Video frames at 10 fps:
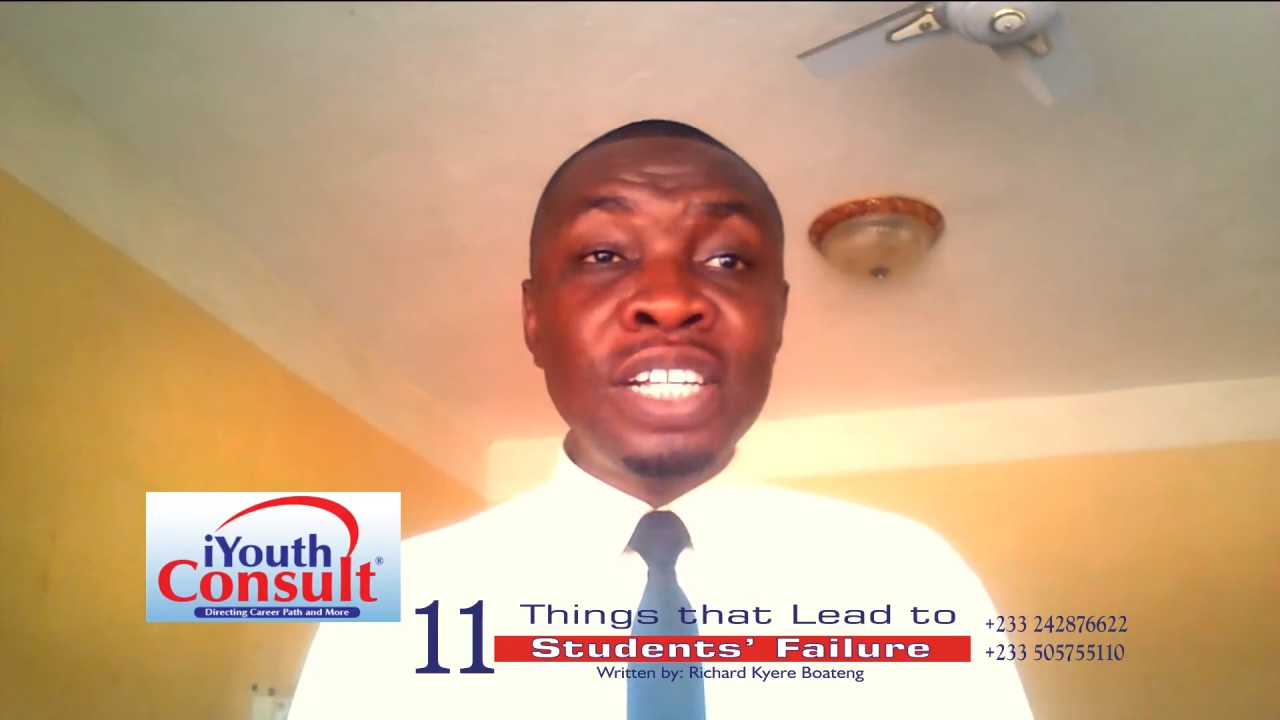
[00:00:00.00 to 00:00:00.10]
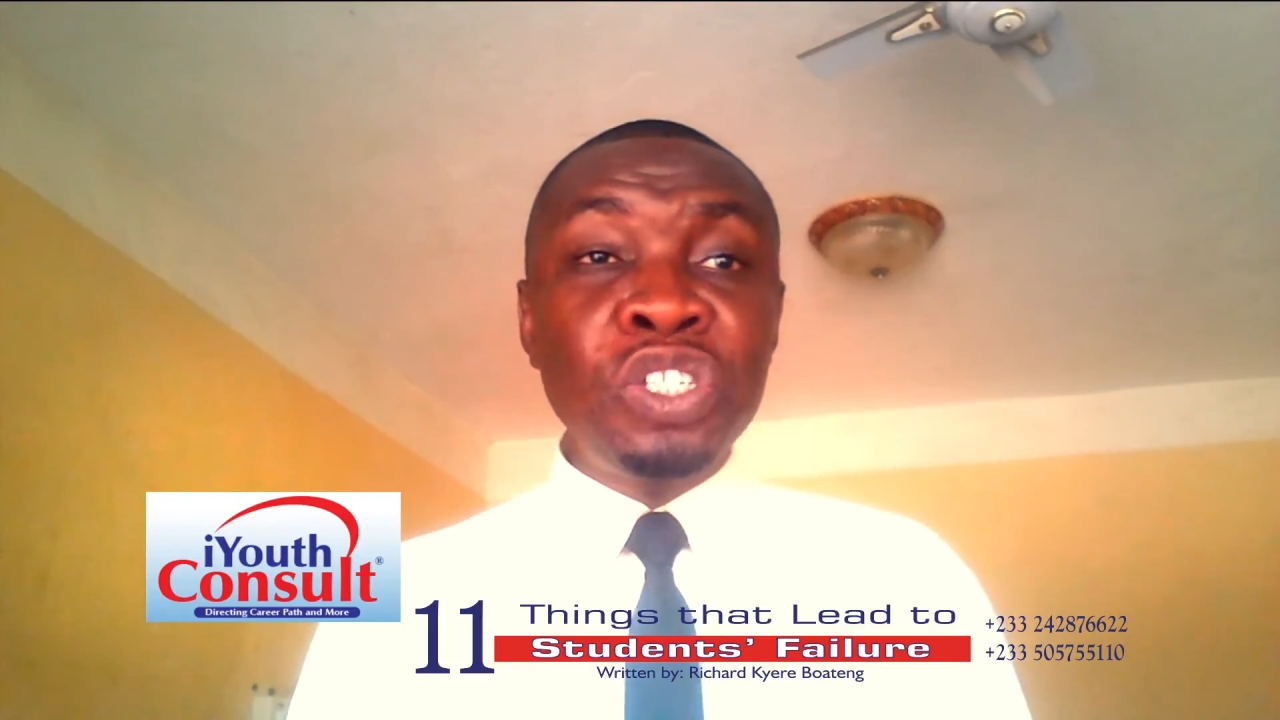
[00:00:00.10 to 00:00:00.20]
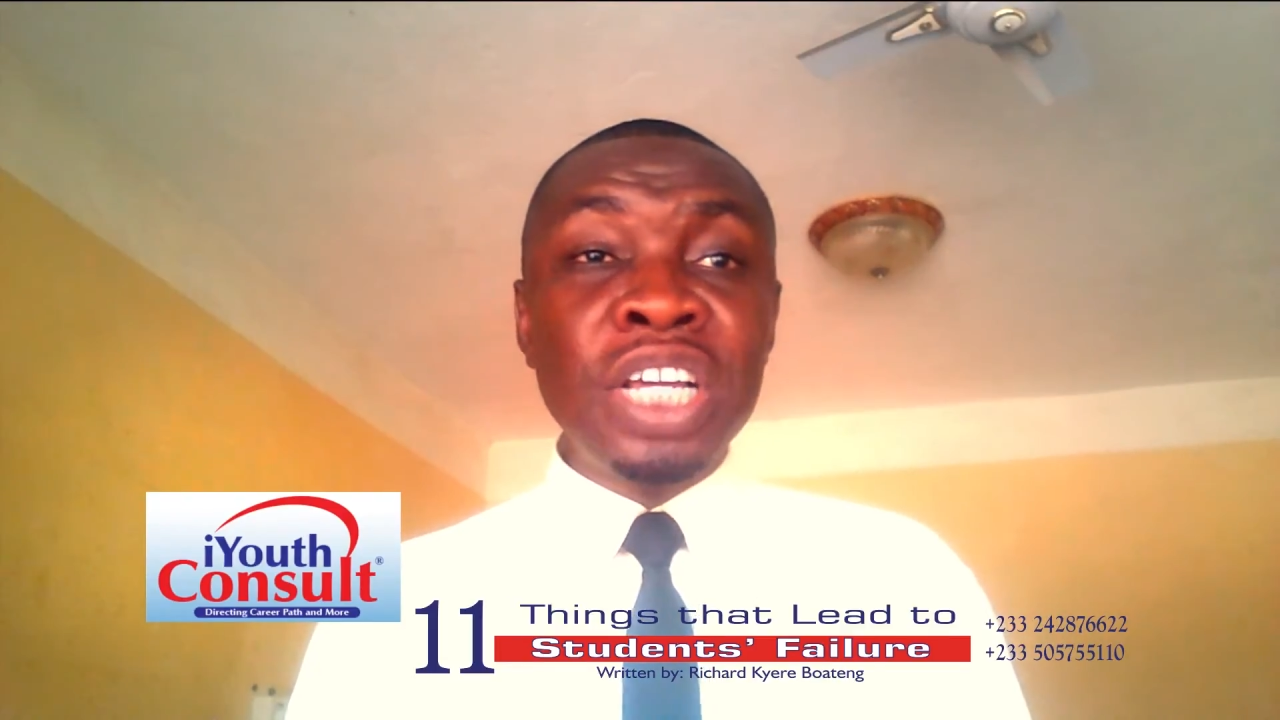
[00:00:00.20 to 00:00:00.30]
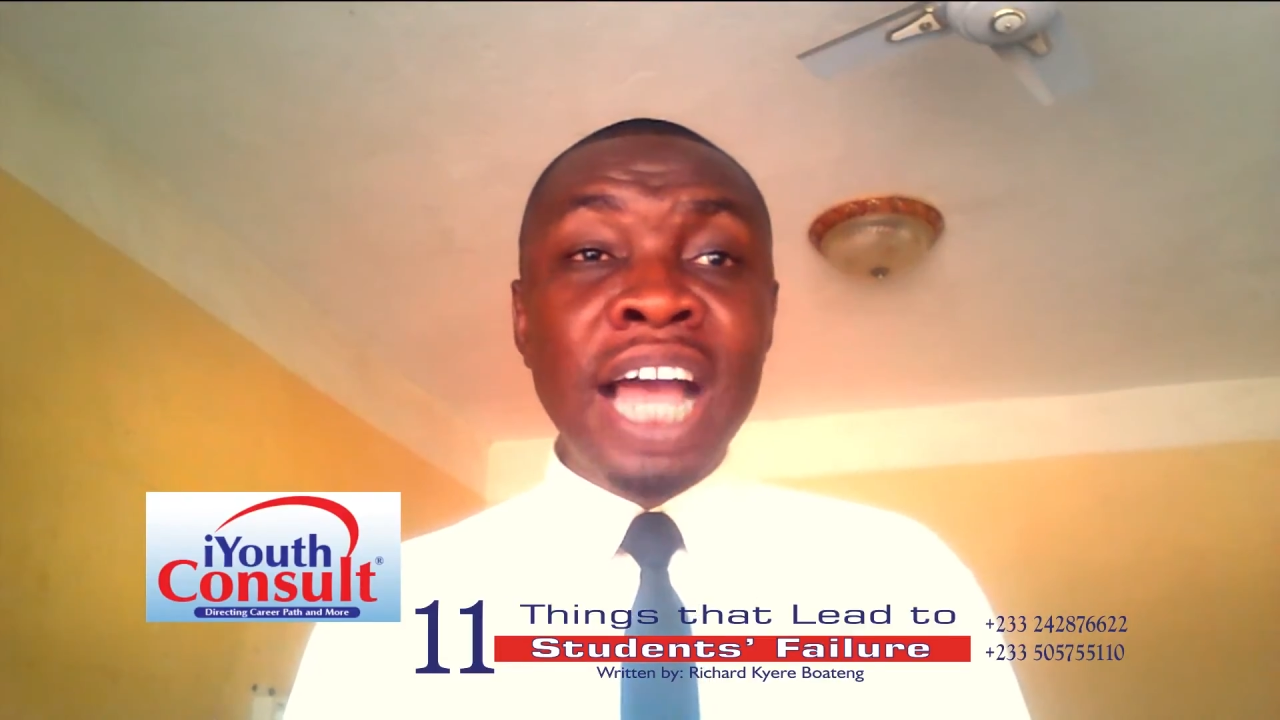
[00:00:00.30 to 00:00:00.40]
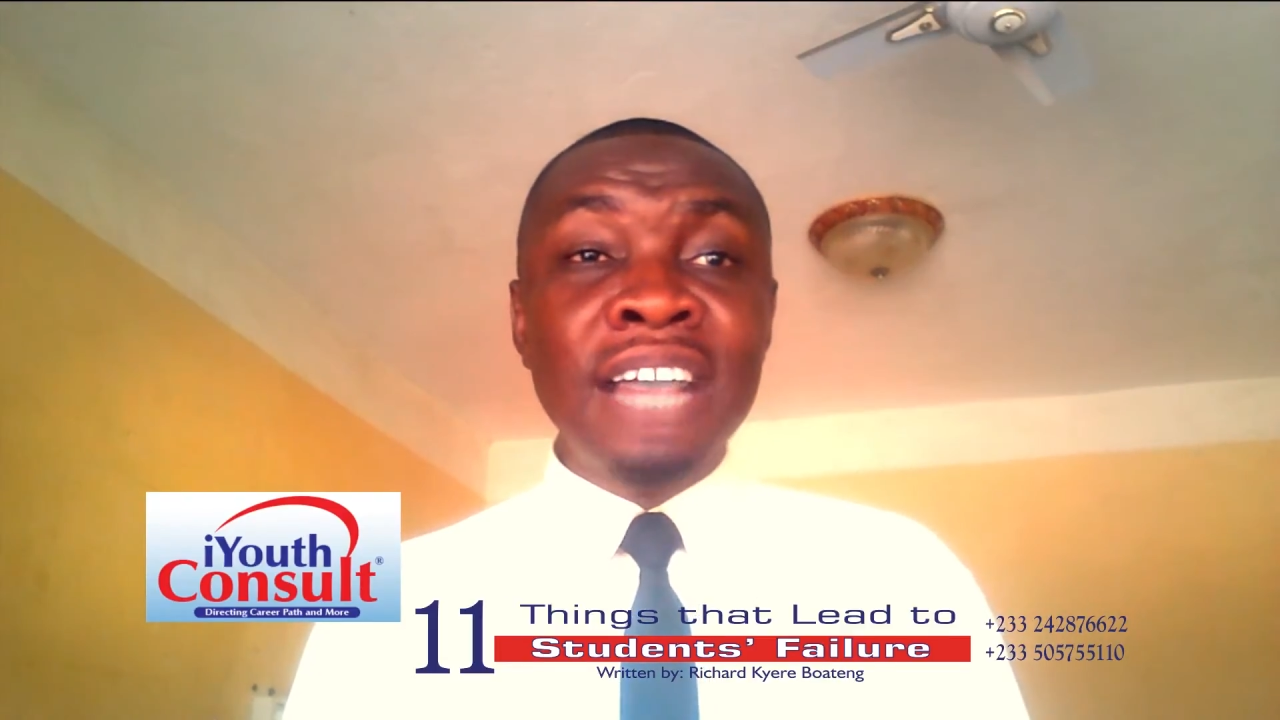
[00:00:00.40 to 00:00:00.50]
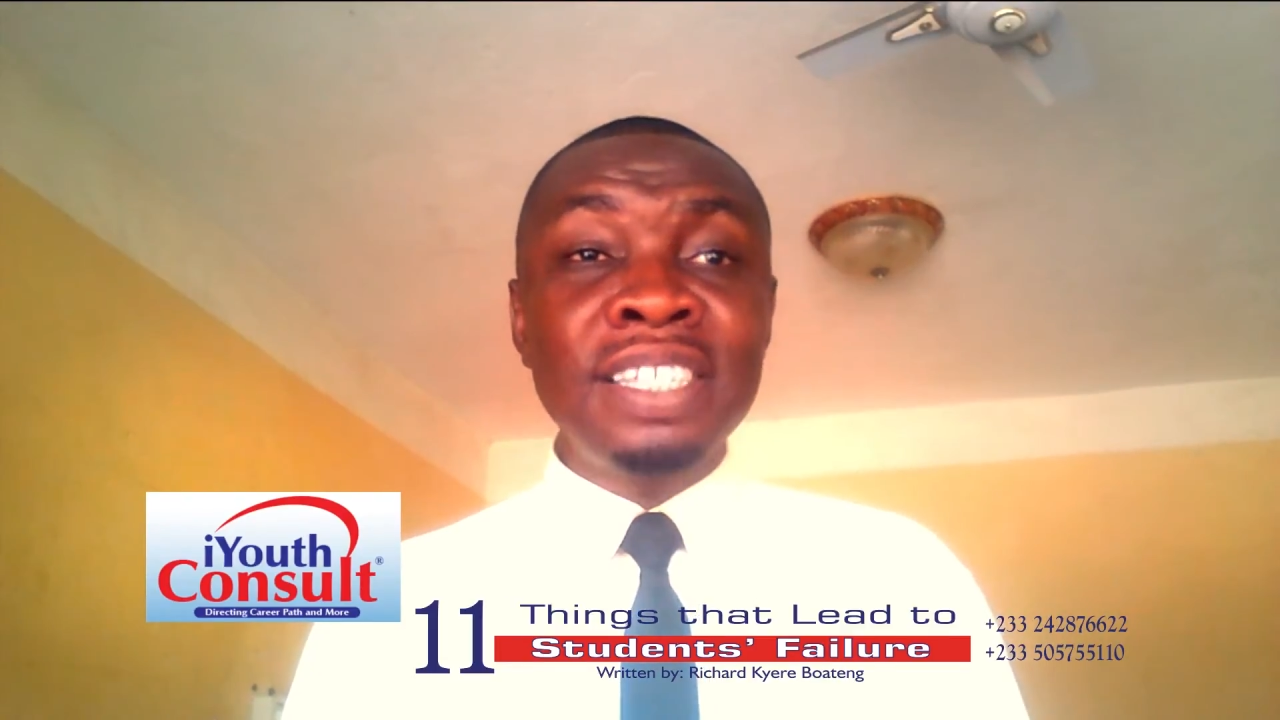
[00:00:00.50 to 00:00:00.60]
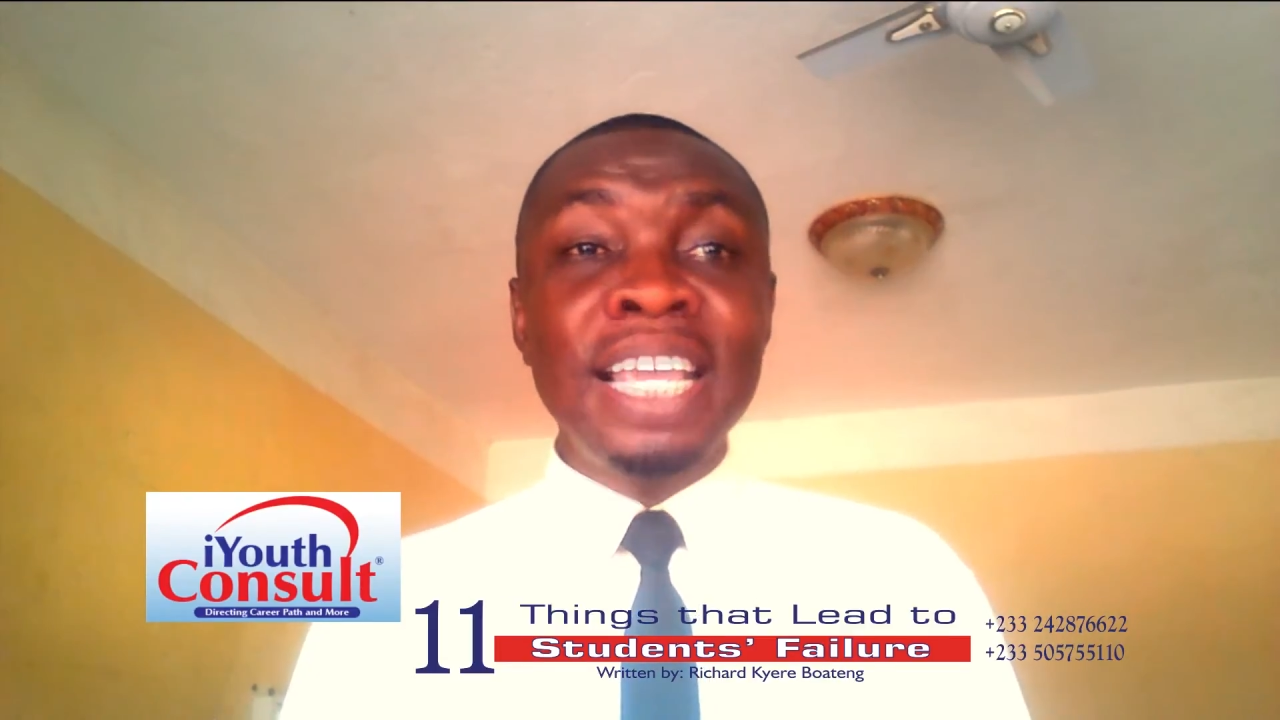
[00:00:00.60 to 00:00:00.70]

cars